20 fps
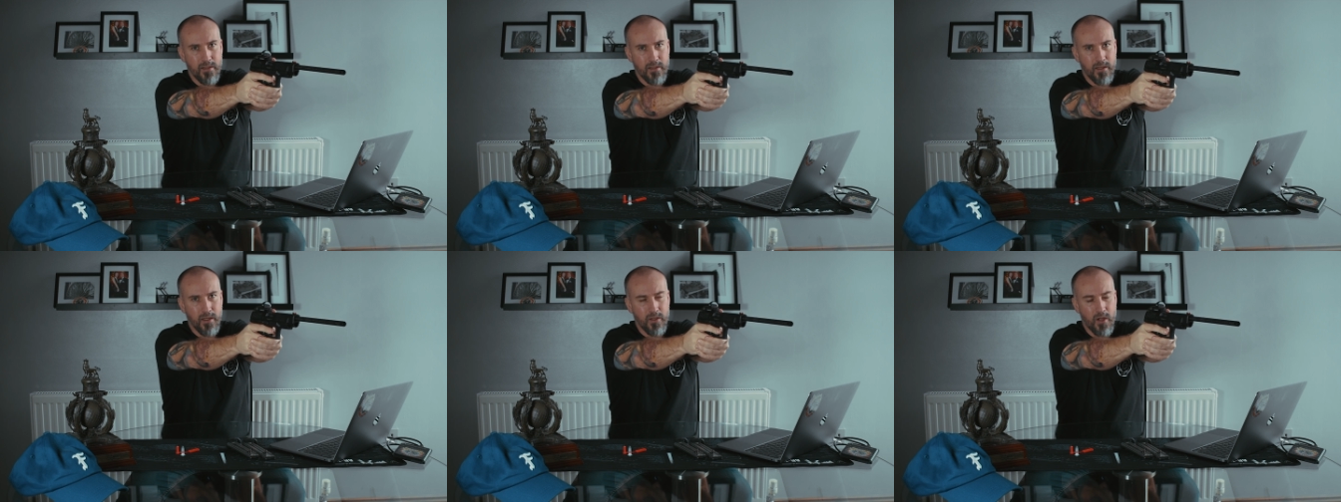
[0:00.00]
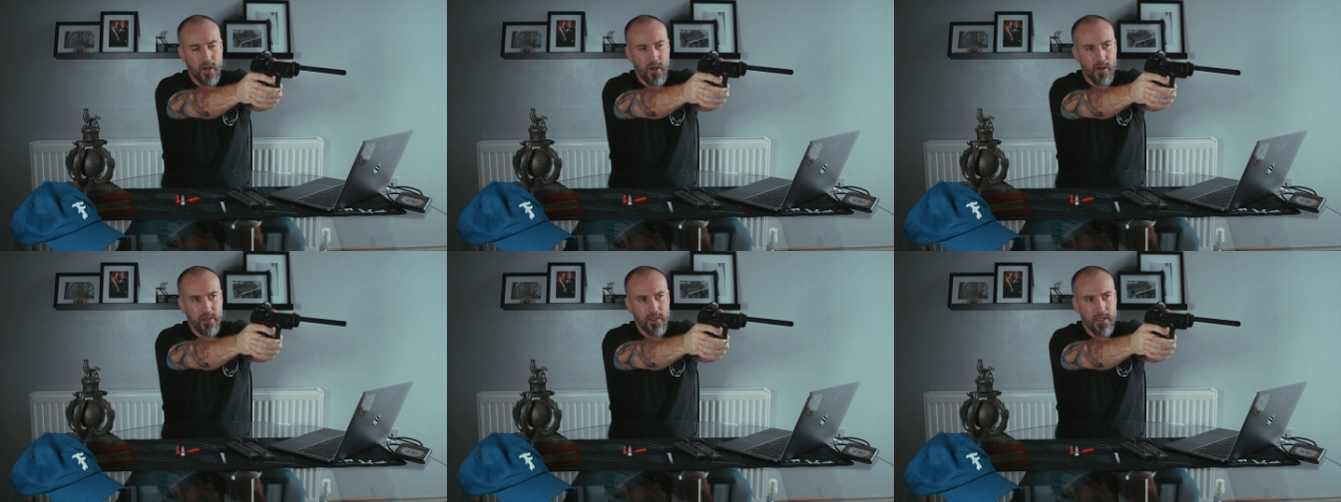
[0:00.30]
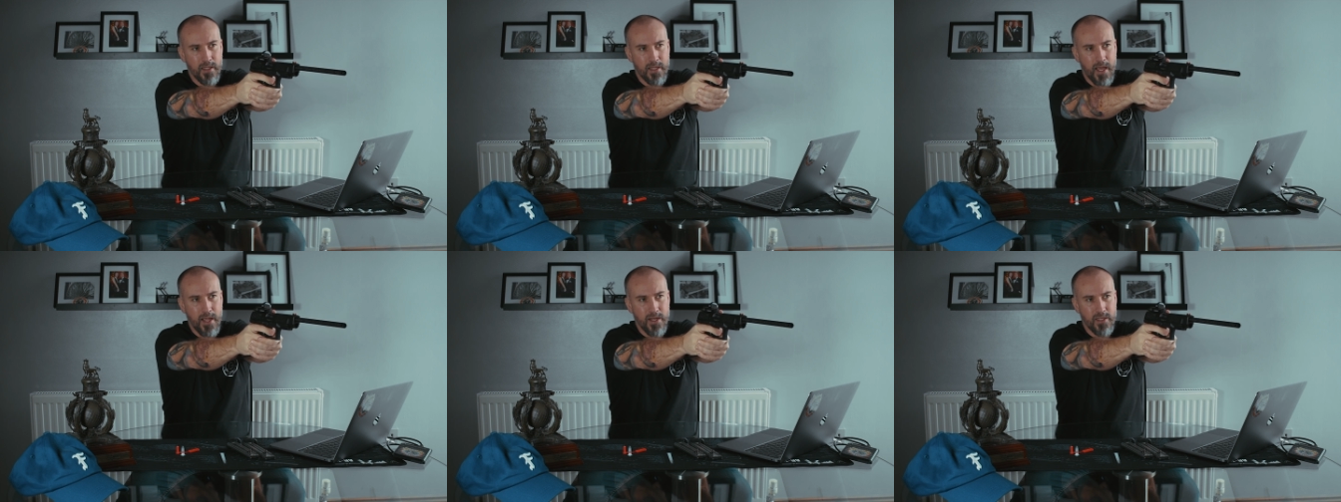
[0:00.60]
I can't
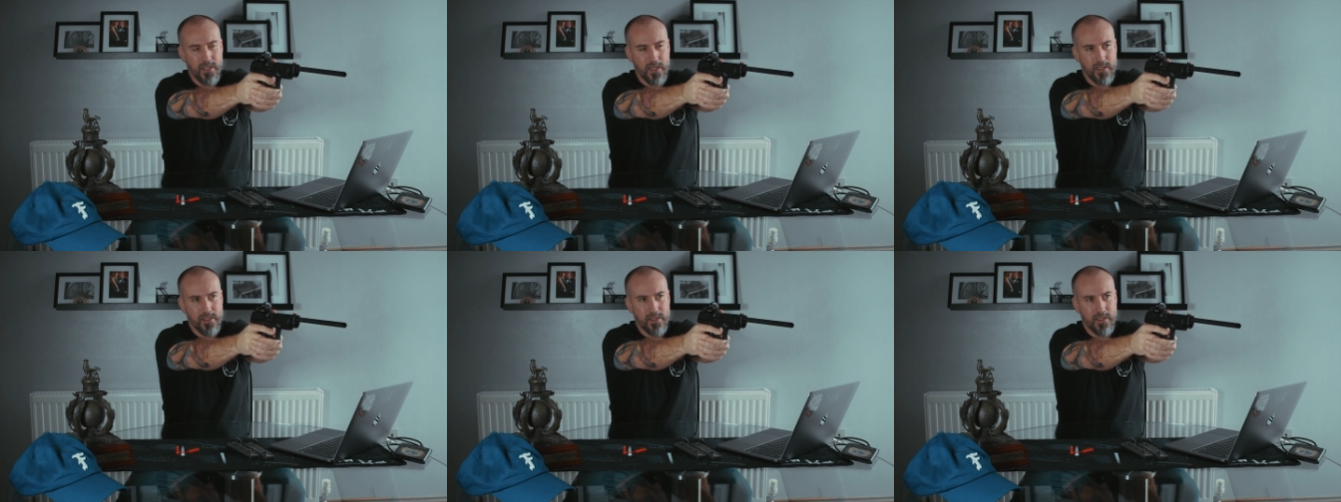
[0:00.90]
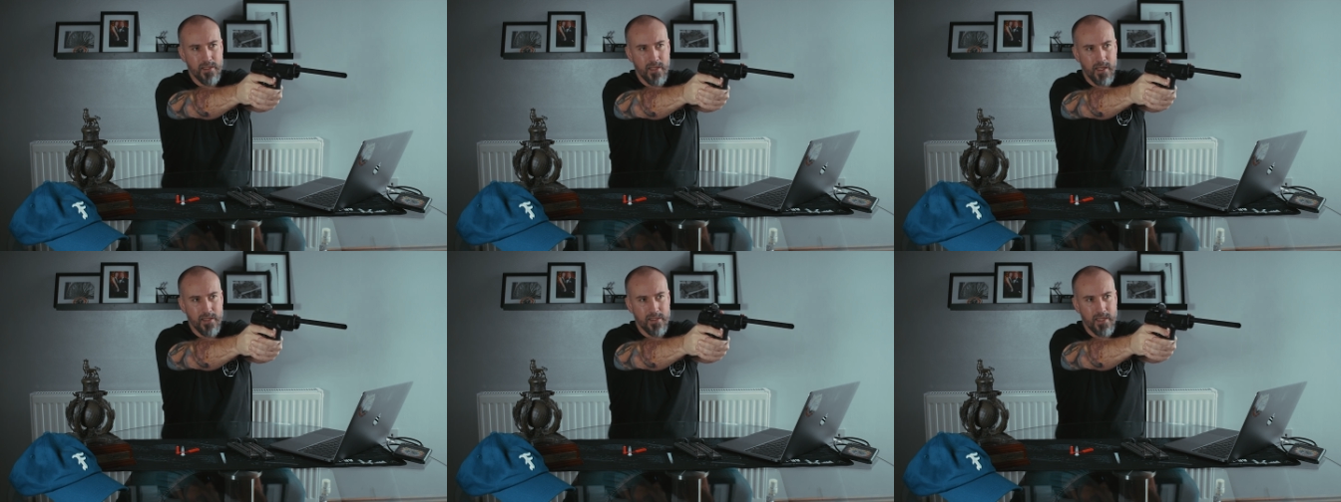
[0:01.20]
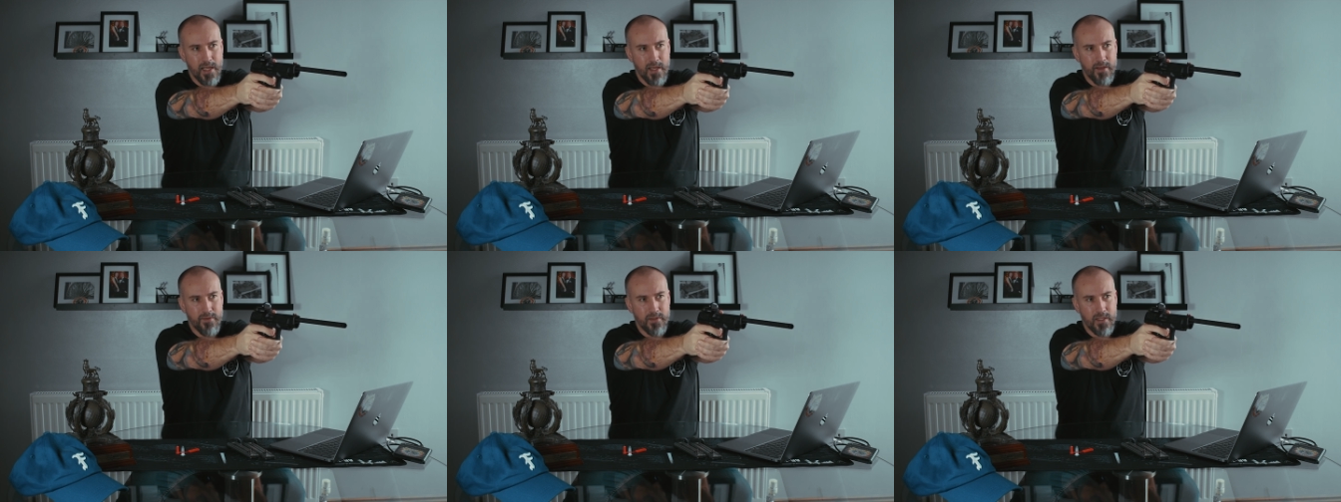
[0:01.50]
engage that
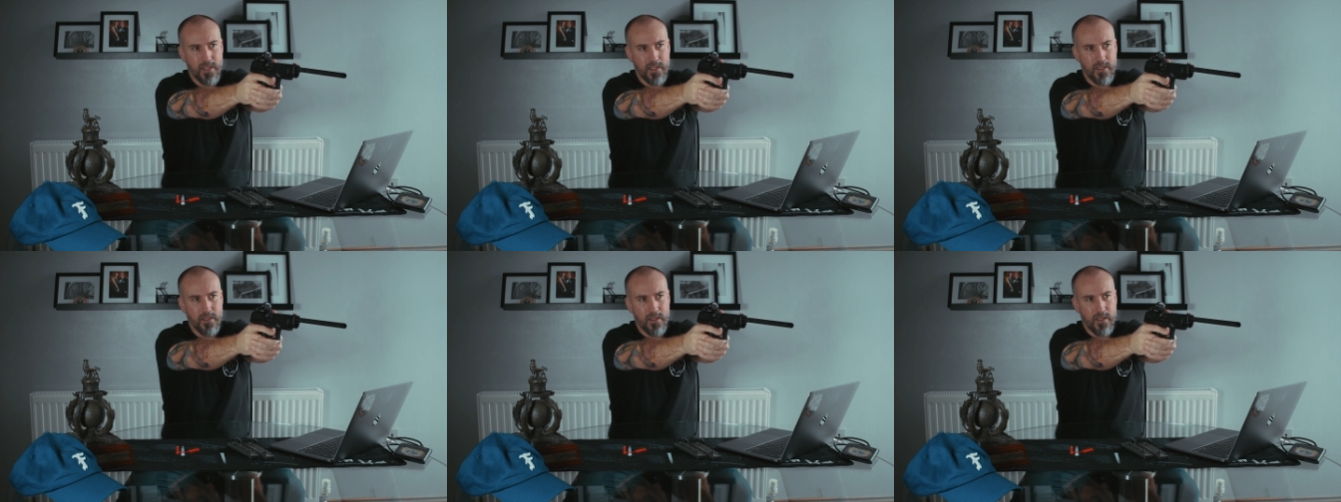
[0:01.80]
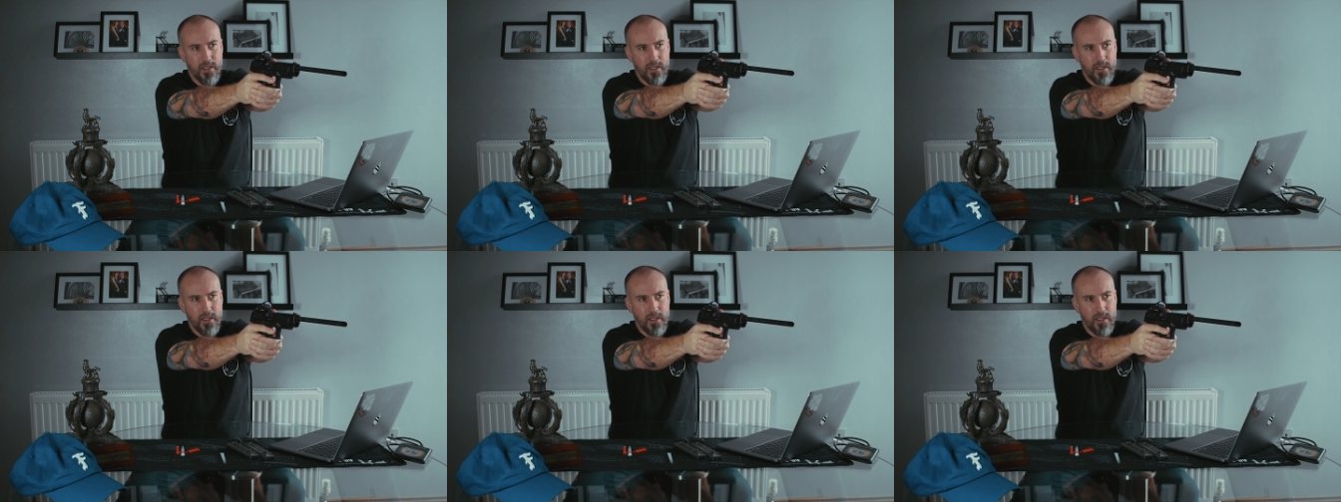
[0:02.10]
safety